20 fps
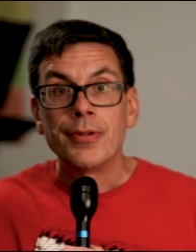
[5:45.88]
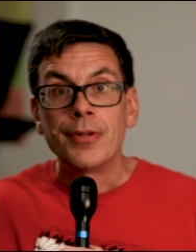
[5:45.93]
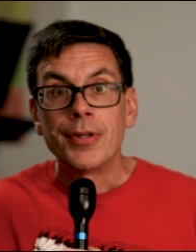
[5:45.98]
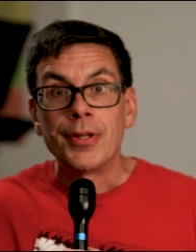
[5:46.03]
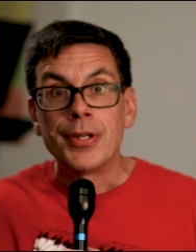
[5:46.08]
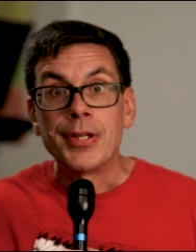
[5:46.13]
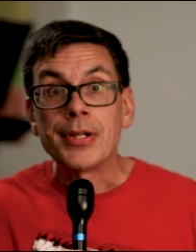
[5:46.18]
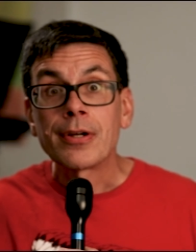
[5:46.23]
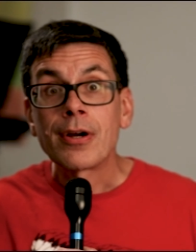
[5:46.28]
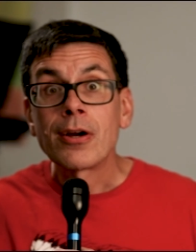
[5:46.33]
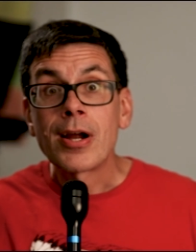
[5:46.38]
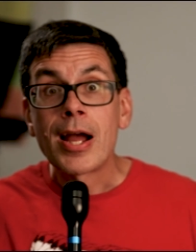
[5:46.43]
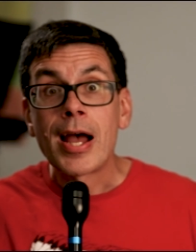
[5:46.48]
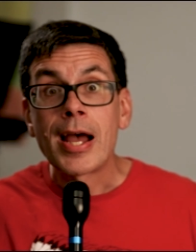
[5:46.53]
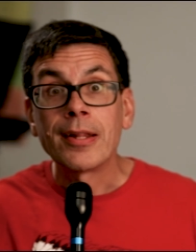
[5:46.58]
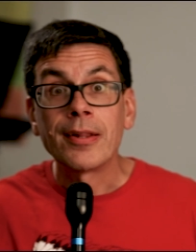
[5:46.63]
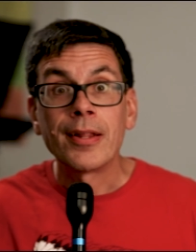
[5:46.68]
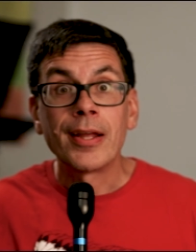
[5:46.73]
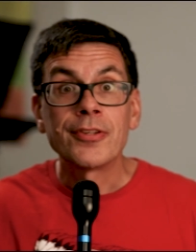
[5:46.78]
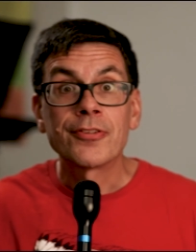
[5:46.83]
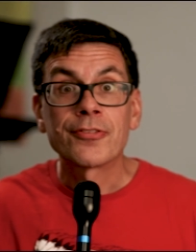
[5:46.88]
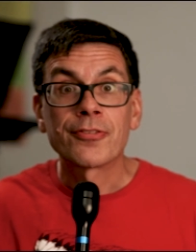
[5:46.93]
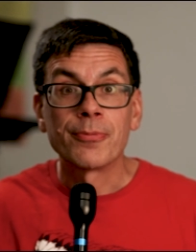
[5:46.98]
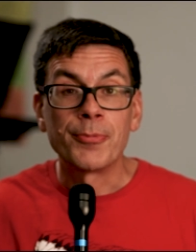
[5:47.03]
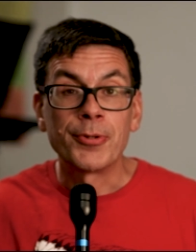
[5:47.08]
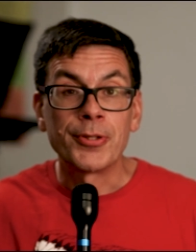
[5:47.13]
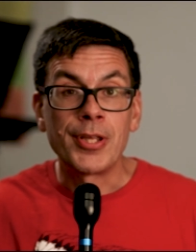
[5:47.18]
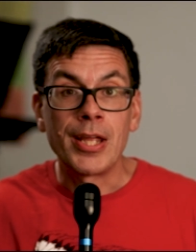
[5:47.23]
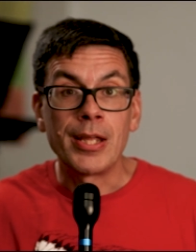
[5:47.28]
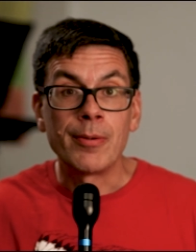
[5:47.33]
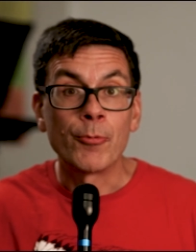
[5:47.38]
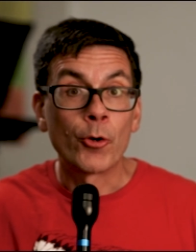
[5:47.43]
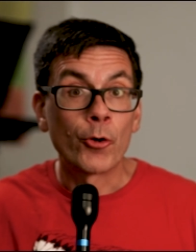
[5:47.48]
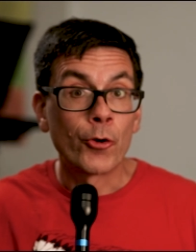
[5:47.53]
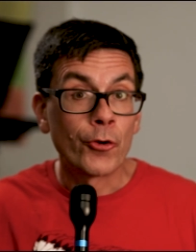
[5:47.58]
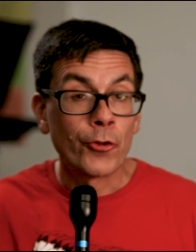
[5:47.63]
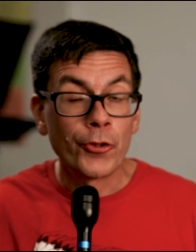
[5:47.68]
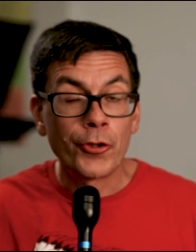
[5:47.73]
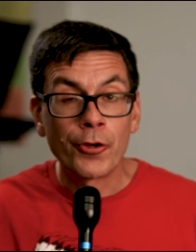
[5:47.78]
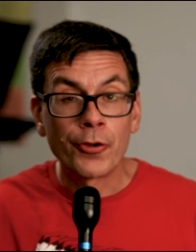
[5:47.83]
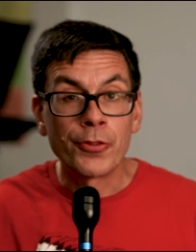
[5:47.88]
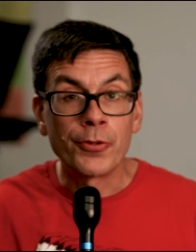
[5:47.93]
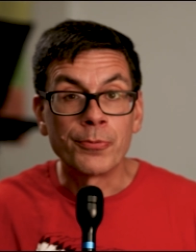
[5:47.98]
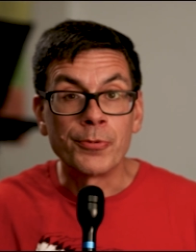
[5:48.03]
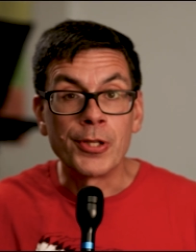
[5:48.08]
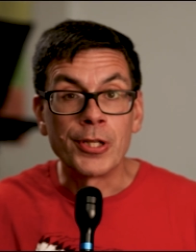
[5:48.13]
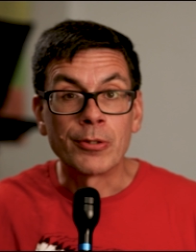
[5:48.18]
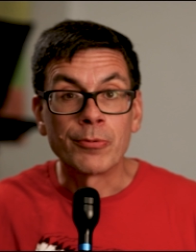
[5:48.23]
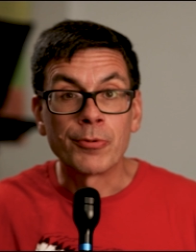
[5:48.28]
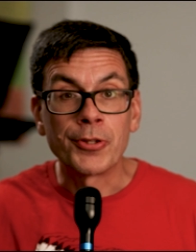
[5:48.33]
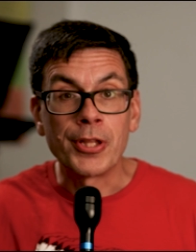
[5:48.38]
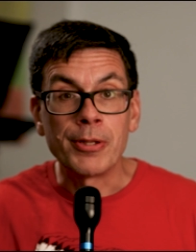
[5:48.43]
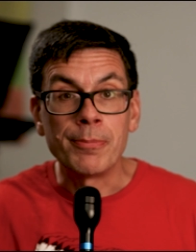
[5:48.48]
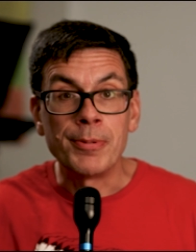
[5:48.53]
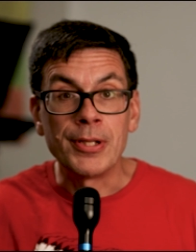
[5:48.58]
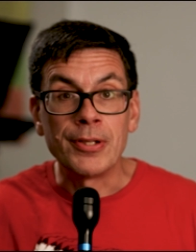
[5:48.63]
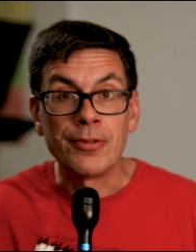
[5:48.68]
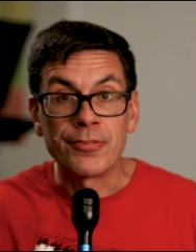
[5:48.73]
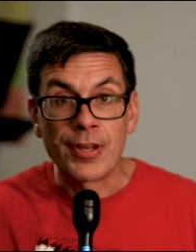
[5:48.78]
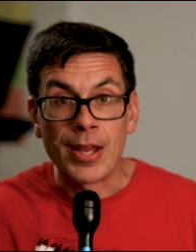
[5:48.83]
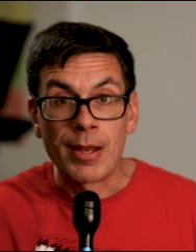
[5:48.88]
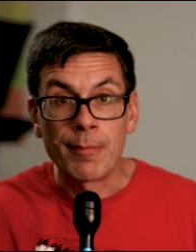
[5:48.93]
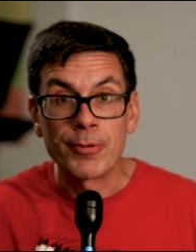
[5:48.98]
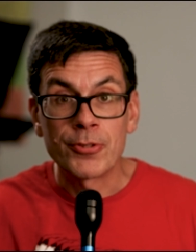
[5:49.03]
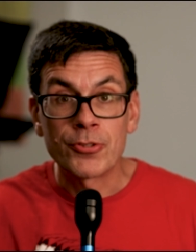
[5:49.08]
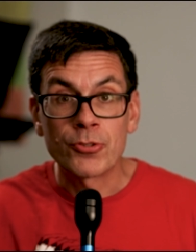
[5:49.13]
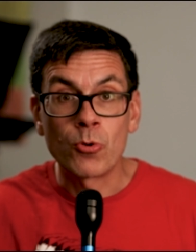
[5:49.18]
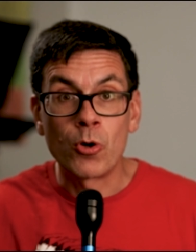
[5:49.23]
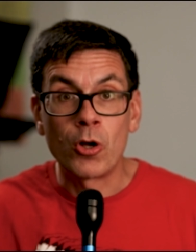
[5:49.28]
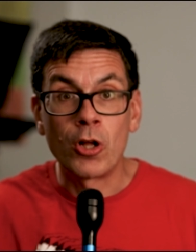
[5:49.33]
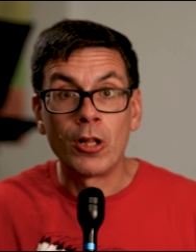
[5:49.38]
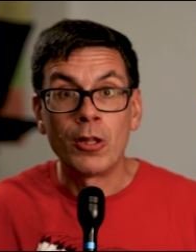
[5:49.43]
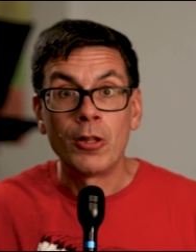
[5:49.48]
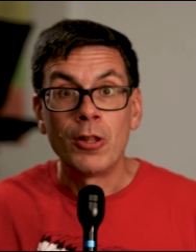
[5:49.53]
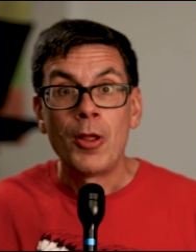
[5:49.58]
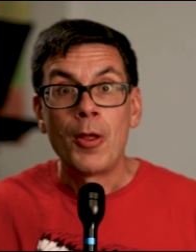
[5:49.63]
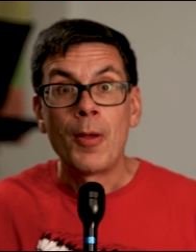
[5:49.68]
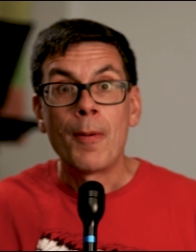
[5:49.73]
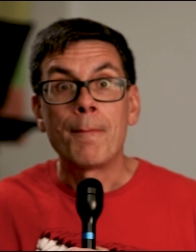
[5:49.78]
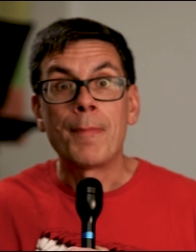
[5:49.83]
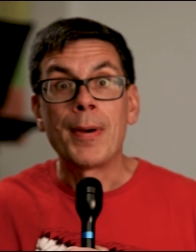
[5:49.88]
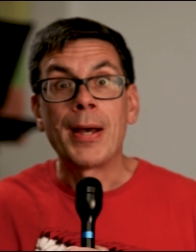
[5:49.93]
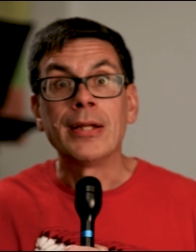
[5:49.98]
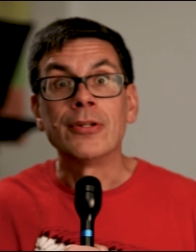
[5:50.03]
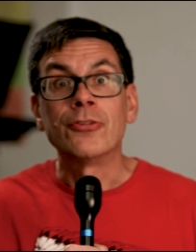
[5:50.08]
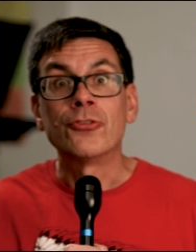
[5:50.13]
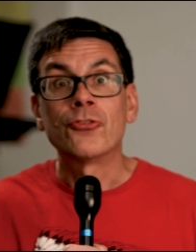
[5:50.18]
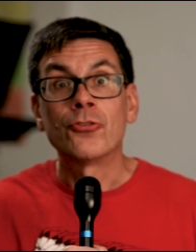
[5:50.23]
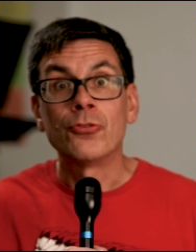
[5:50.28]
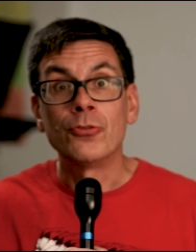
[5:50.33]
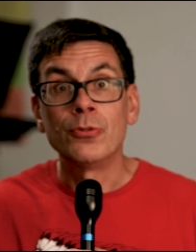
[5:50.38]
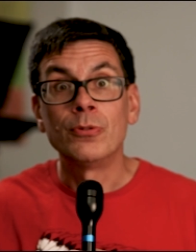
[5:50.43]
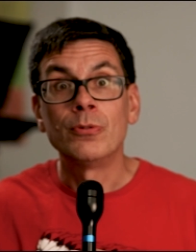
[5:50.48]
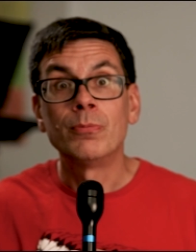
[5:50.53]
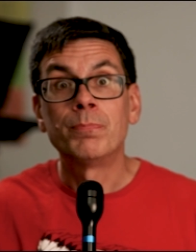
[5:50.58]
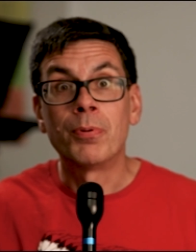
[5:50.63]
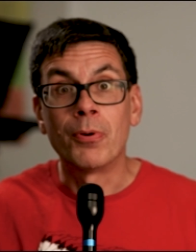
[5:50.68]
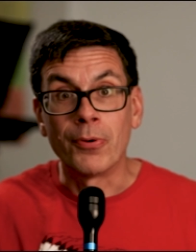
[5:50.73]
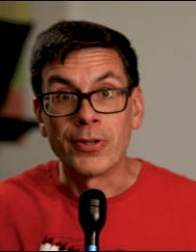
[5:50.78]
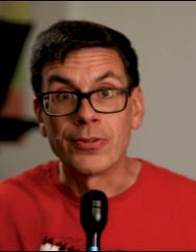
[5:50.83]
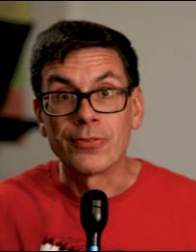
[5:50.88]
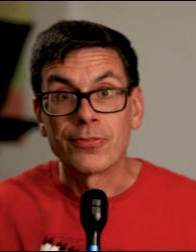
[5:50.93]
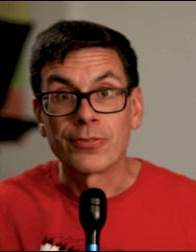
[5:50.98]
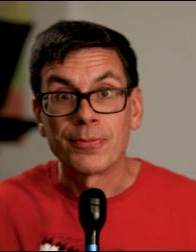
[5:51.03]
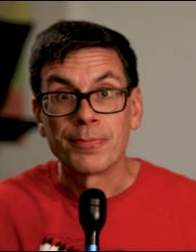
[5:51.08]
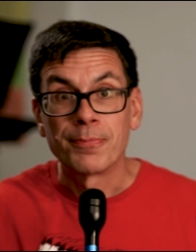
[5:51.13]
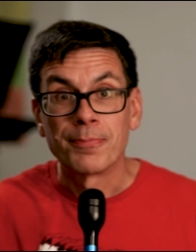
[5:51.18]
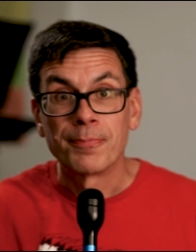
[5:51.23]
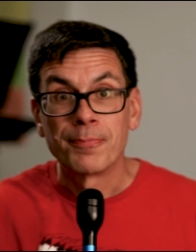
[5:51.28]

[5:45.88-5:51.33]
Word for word: Here are highlights from a game earlier in the week where they beat San Pasqual by two points.